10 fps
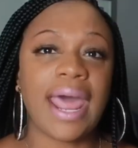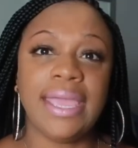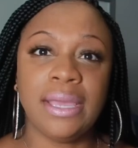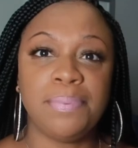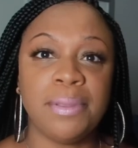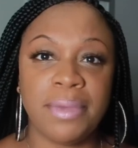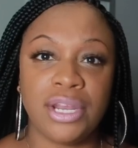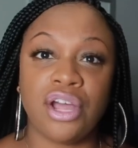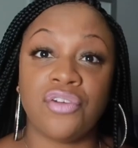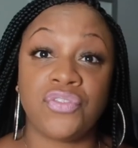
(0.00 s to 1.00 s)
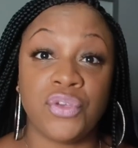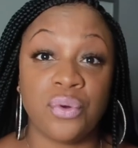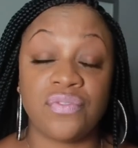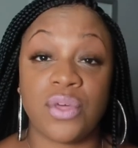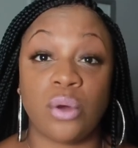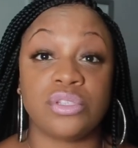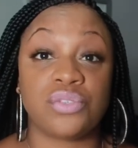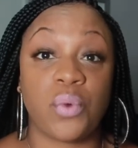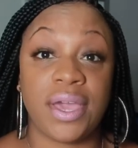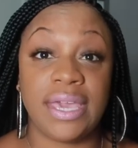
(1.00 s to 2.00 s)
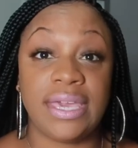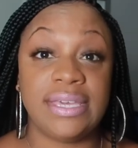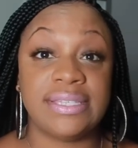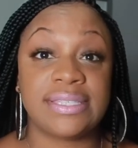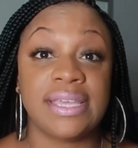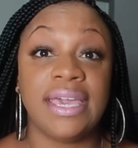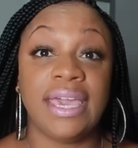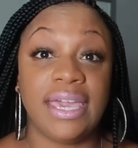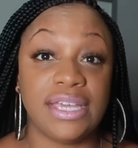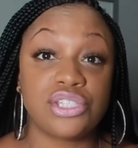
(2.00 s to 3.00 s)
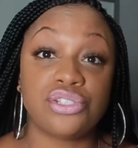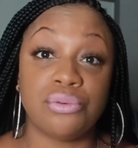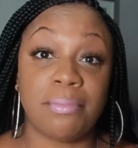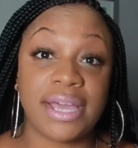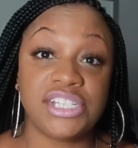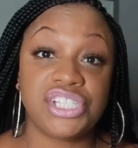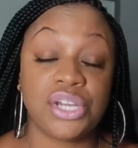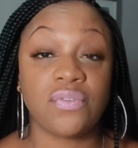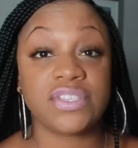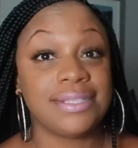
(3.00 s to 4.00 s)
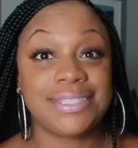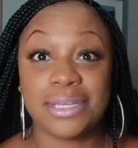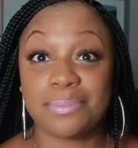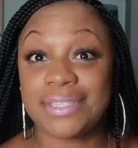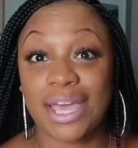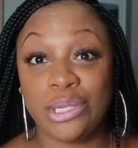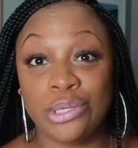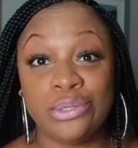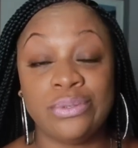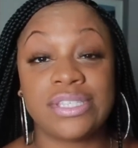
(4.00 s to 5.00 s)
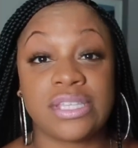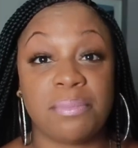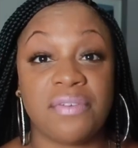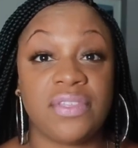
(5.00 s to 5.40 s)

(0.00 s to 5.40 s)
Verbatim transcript: And I implemented a few of those ways into my shelf tips I used. Some